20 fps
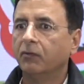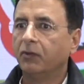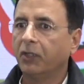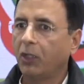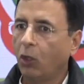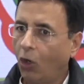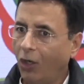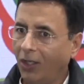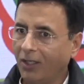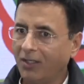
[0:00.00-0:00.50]
We
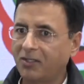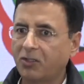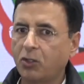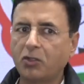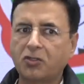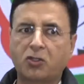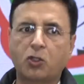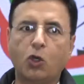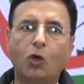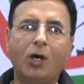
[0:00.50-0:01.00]
also
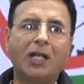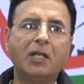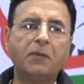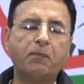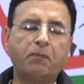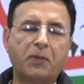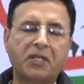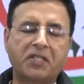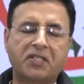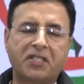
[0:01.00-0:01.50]
saw
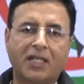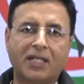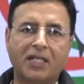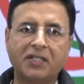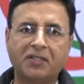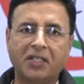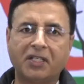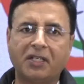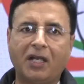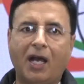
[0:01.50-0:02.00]

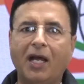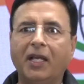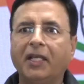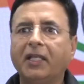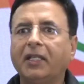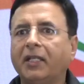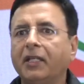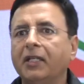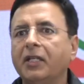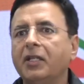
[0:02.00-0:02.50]
unprecedented
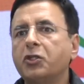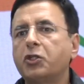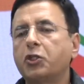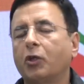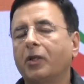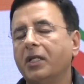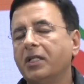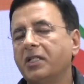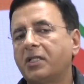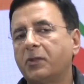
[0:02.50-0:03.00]
hike in
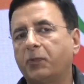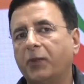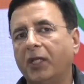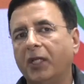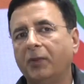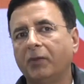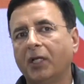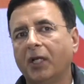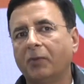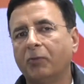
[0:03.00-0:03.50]
insurance
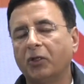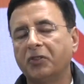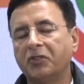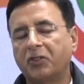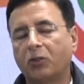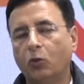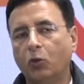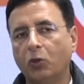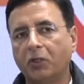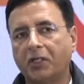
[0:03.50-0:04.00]
premium on
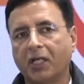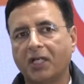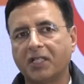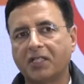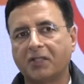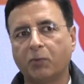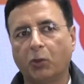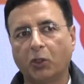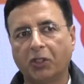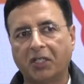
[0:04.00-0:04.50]

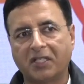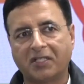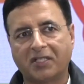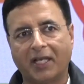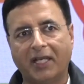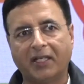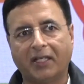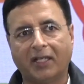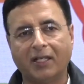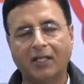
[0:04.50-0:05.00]
scooters,
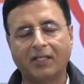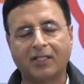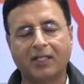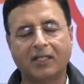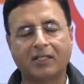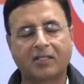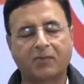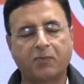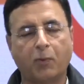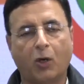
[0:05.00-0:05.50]
motorcycles
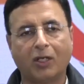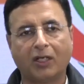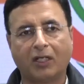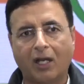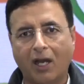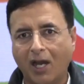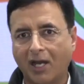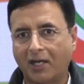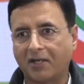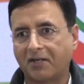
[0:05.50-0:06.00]
and small
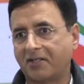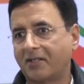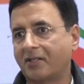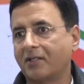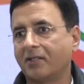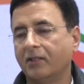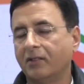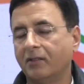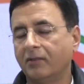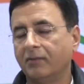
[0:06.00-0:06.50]
cars.
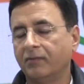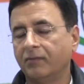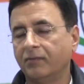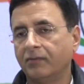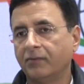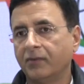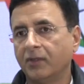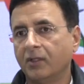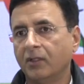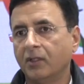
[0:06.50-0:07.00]

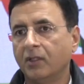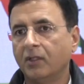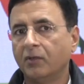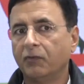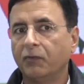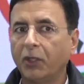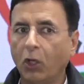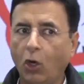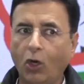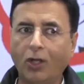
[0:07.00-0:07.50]

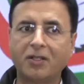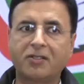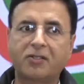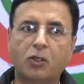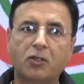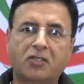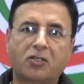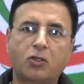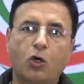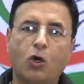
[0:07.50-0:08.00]
We
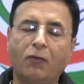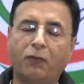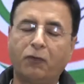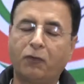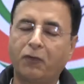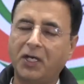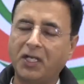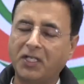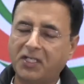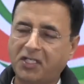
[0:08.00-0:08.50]
also saw
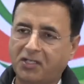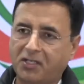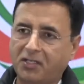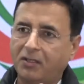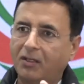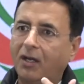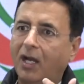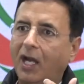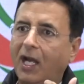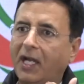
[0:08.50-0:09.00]
first
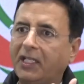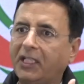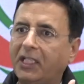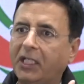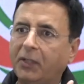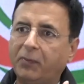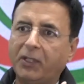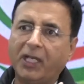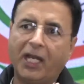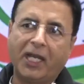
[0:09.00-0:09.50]
I D
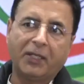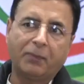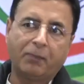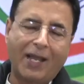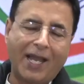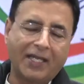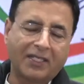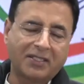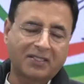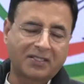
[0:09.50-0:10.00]
B I
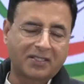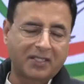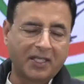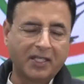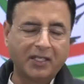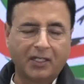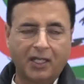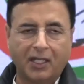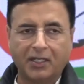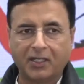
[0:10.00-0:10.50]
bank
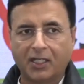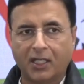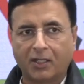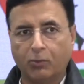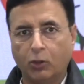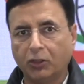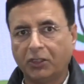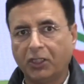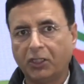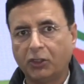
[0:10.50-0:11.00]
sink under
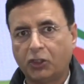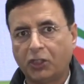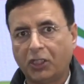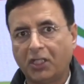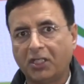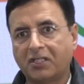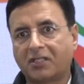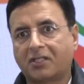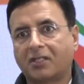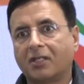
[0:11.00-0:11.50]
Modi
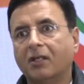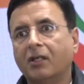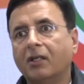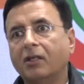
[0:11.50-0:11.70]
ji's